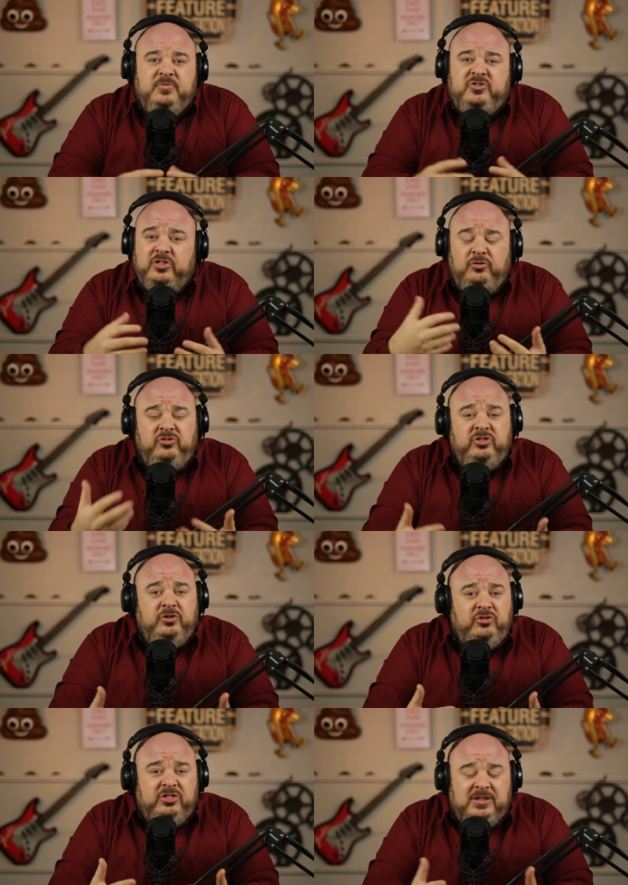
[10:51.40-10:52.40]
So
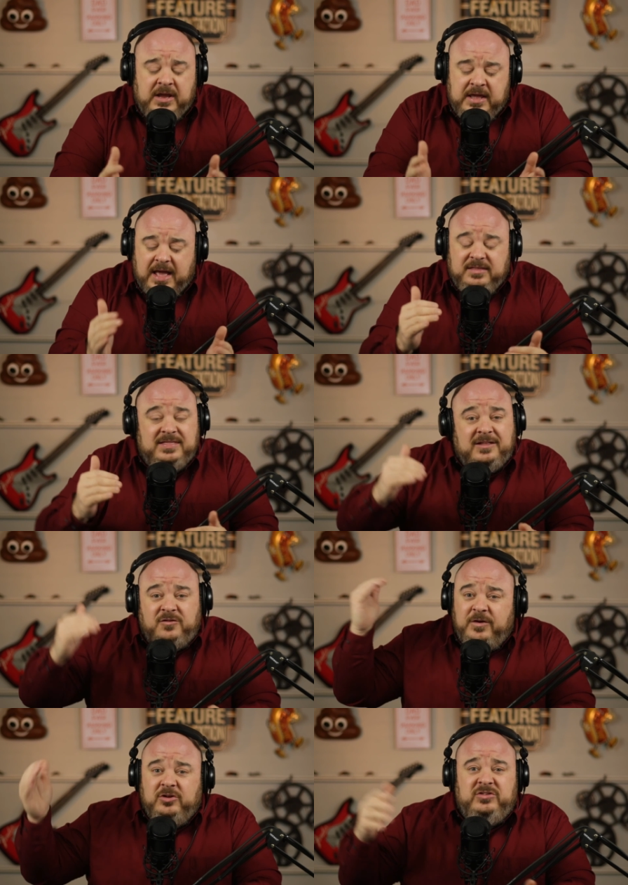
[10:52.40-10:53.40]

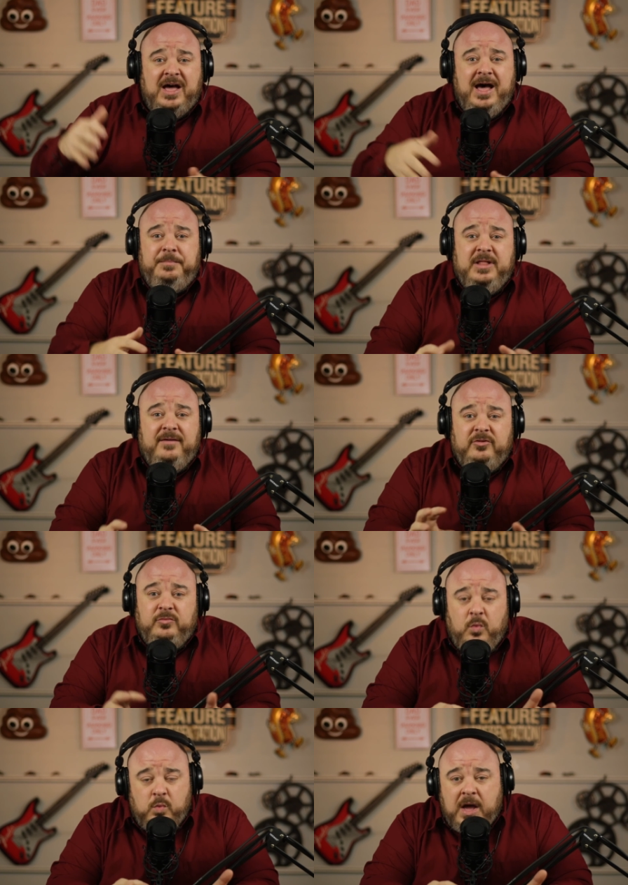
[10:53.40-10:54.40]
that's very top
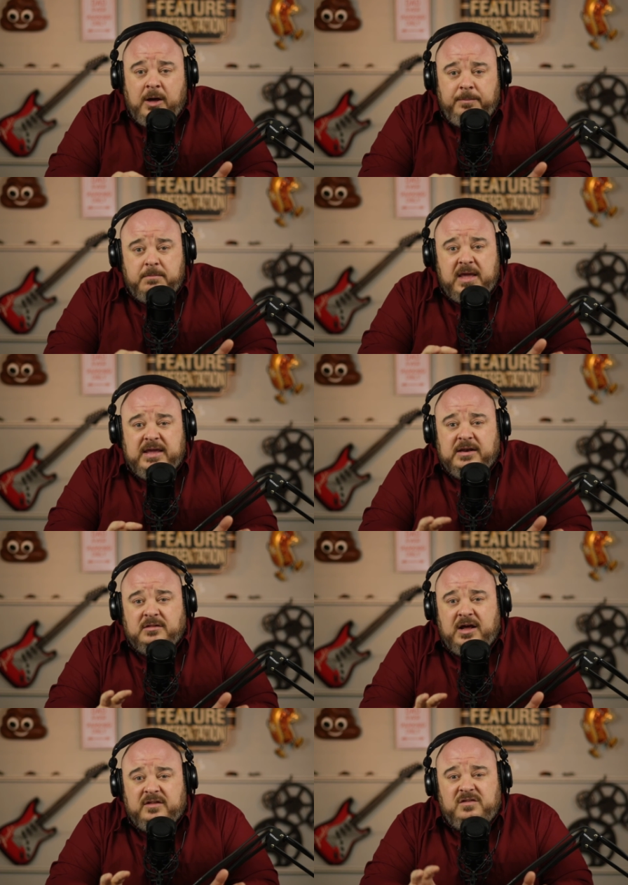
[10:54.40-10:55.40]
level. I'll be making
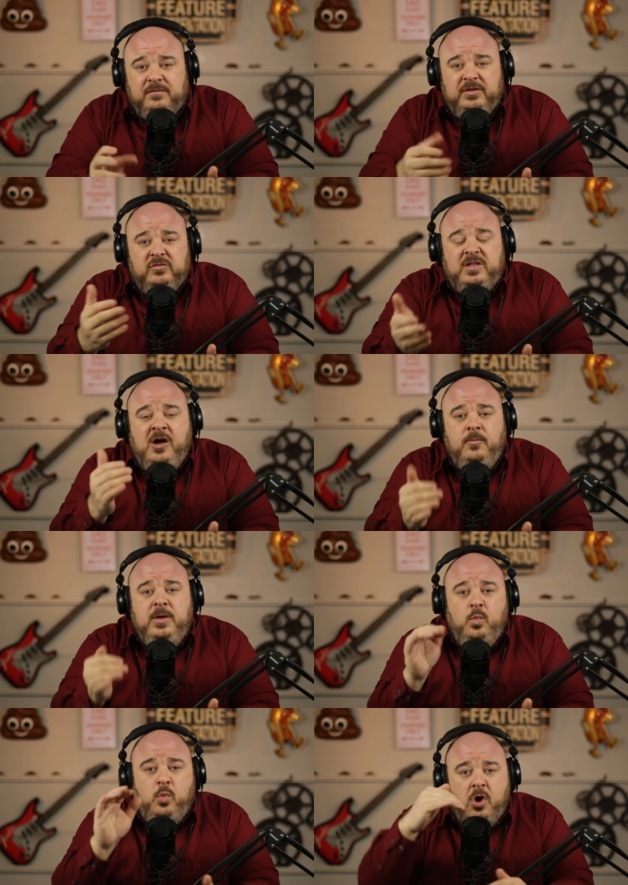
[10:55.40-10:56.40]
a lot of sub videos. Tell
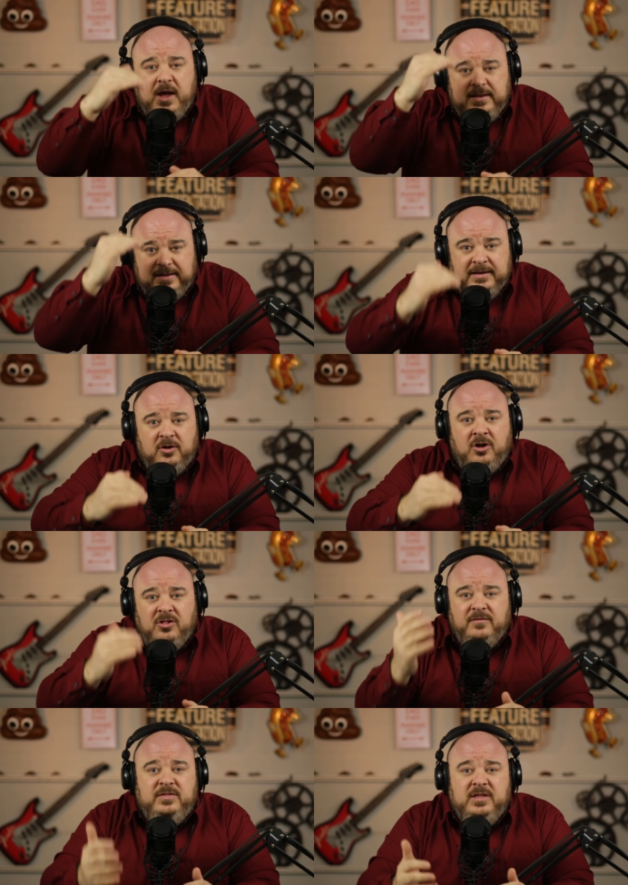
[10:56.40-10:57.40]
me what in
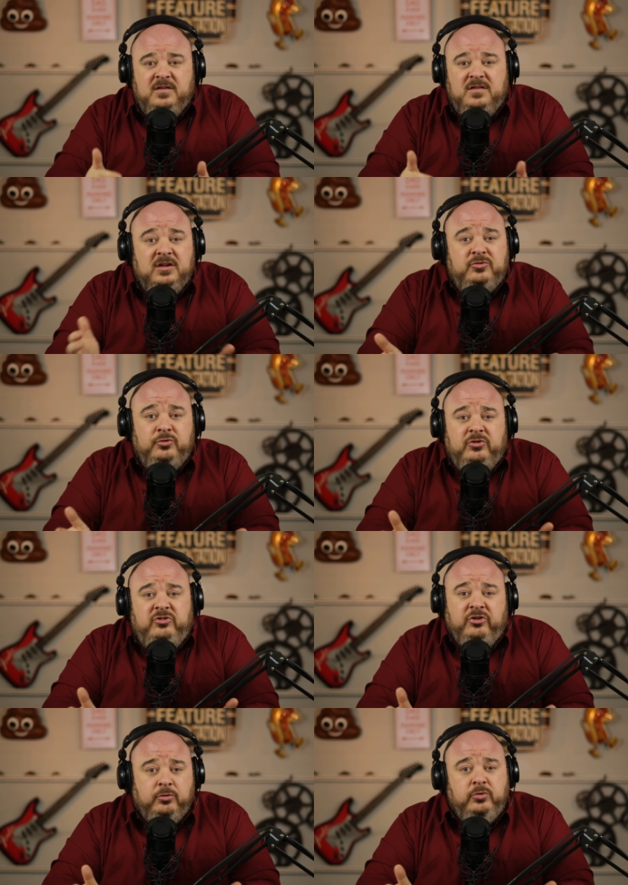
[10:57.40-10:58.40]
all of this
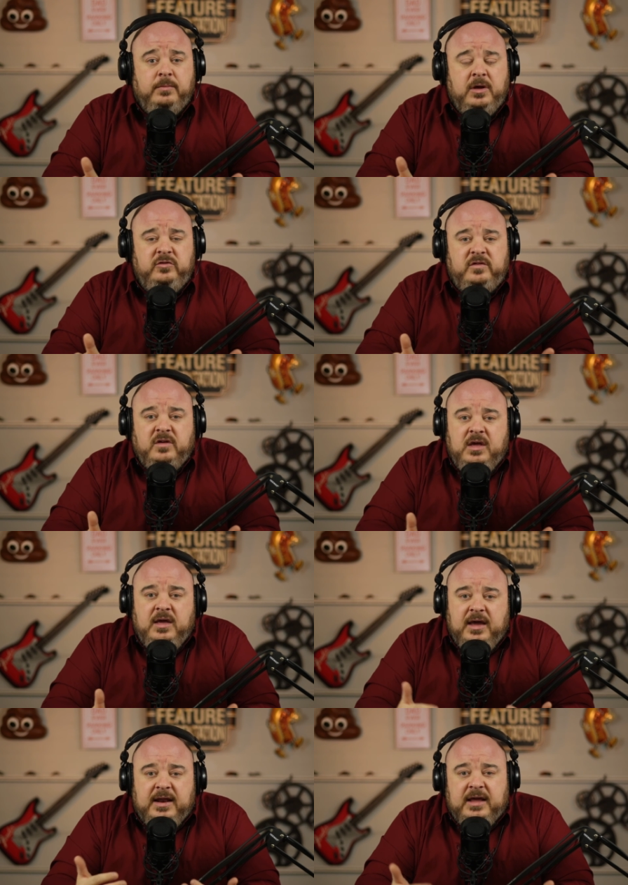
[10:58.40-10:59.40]
interests you the most,
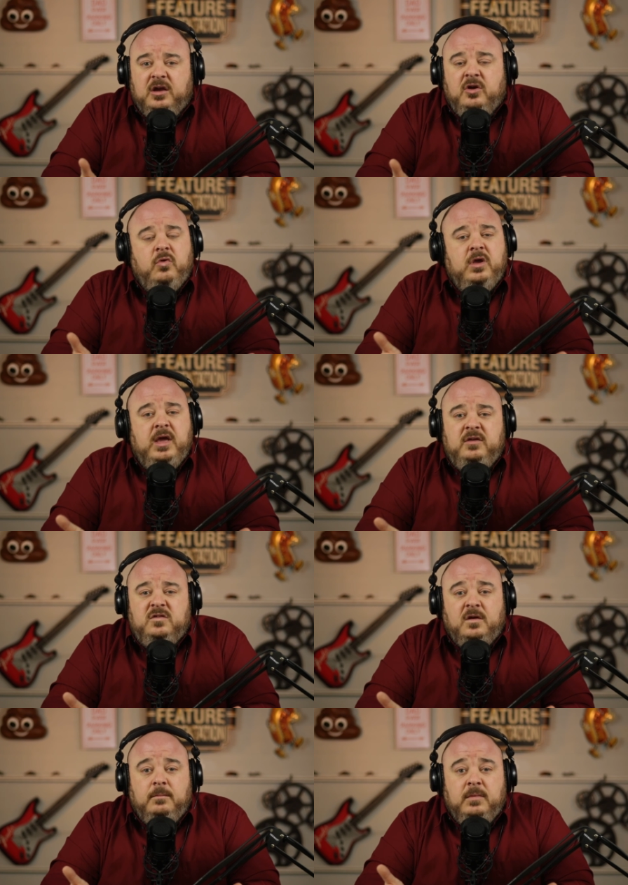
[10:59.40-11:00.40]
and I can
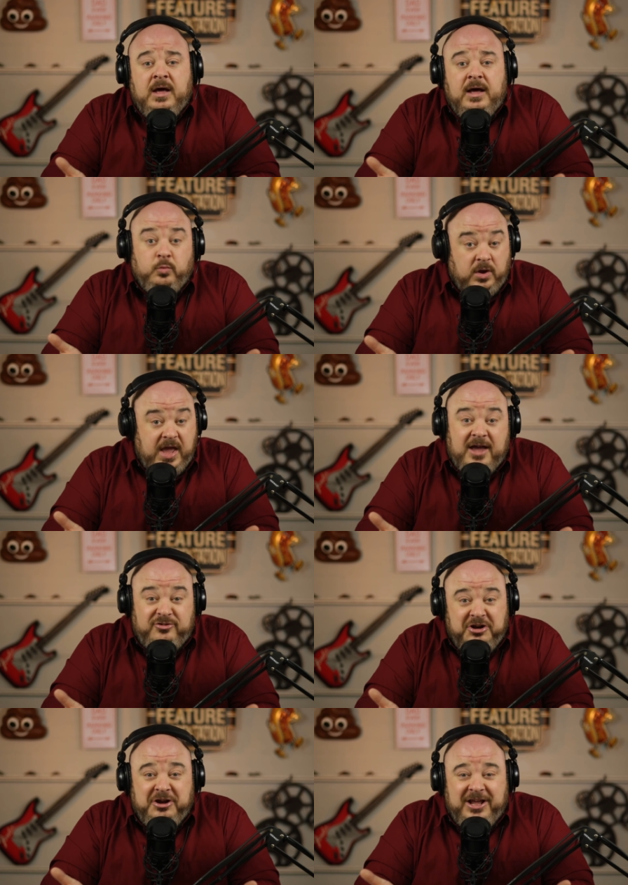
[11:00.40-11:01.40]
create some
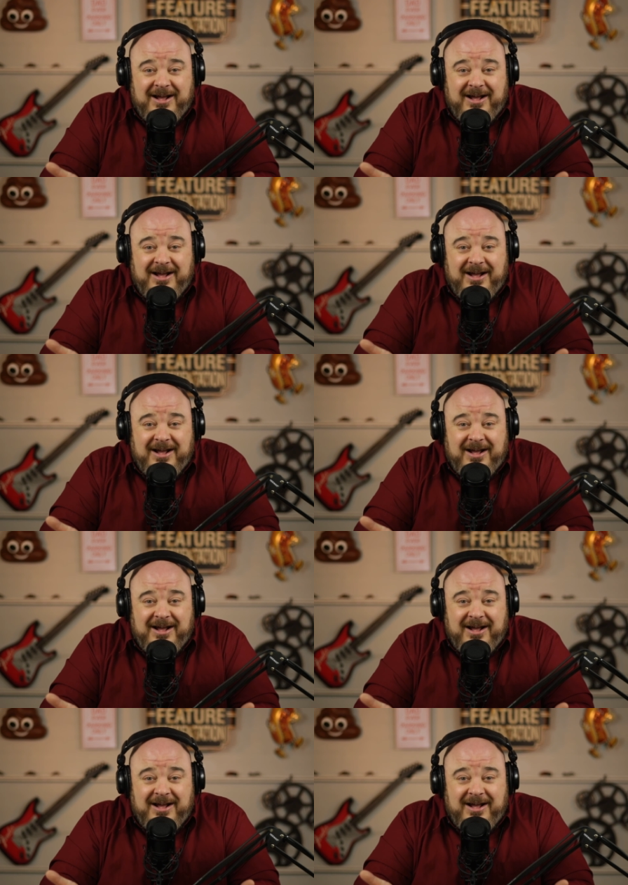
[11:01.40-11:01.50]
reactionary